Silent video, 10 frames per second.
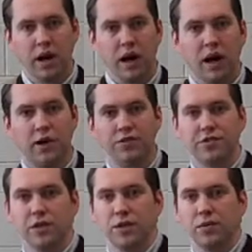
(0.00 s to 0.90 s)

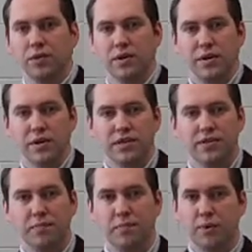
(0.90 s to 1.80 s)
Also, it's
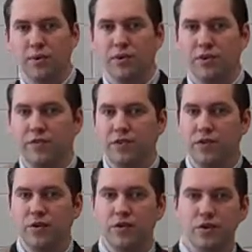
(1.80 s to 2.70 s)
important if you
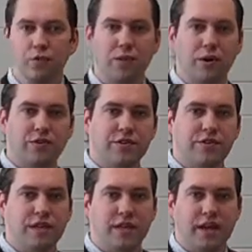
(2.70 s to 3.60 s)
know two parts of
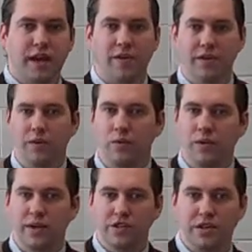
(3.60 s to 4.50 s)
the accounting
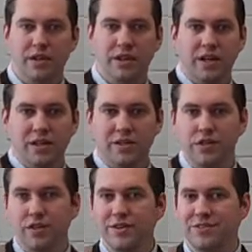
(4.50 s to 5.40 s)
equation that
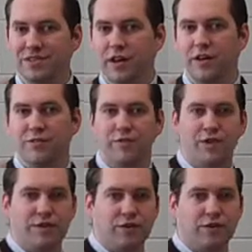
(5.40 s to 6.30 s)
you solve for the
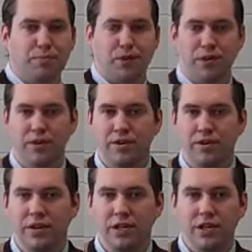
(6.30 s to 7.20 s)
third part.
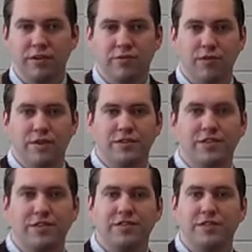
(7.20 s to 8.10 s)
For
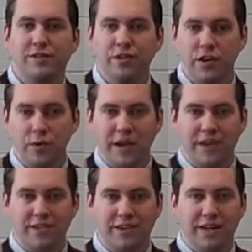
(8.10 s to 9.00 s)
instance, if you know
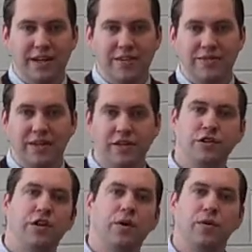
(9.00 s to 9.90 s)
assets and you
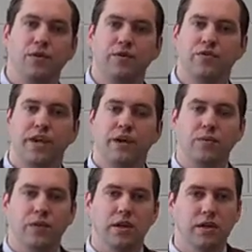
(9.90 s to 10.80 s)
know owner's
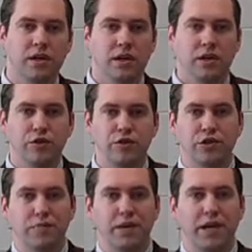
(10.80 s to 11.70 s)
equity, you
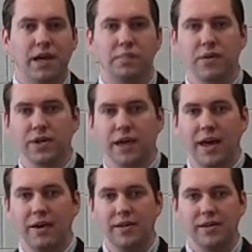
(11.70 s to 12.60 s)
should be able to
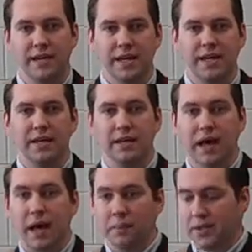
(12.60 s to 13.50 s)
calculate
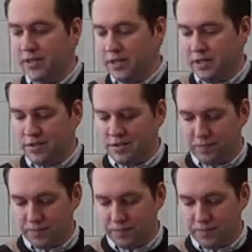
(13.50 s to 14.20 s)
liabilities.